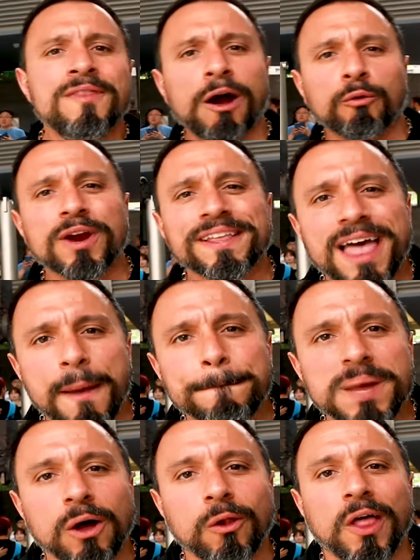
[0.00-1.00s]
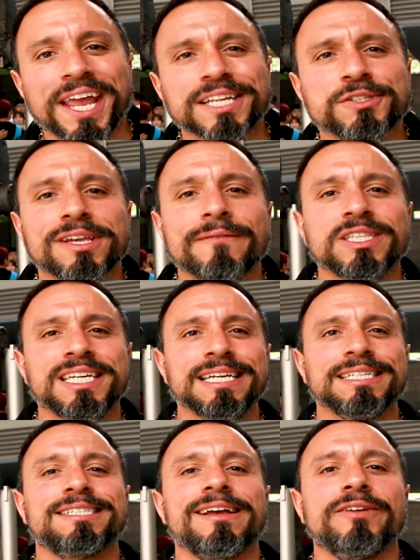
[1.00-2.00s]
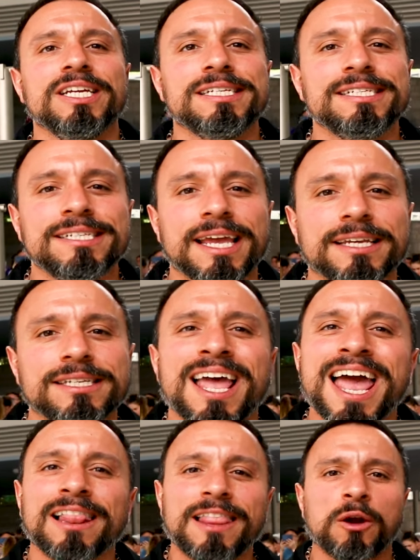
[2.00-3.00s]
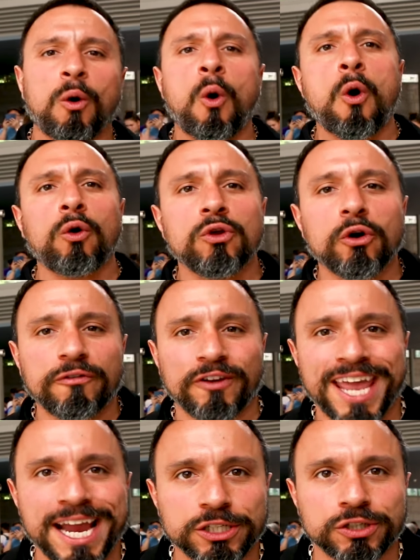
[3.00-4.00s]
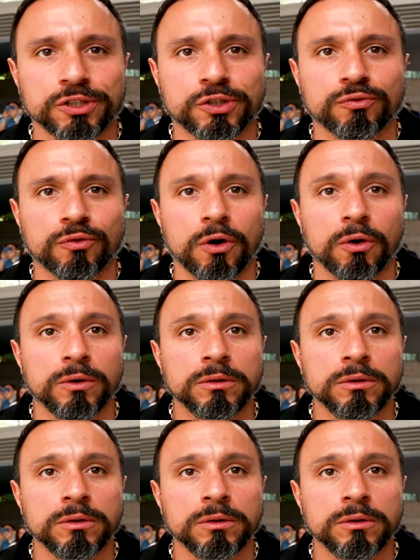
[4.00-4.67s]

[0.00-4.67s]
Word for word: Now ring that bell like it's 1776 and let all notifications through.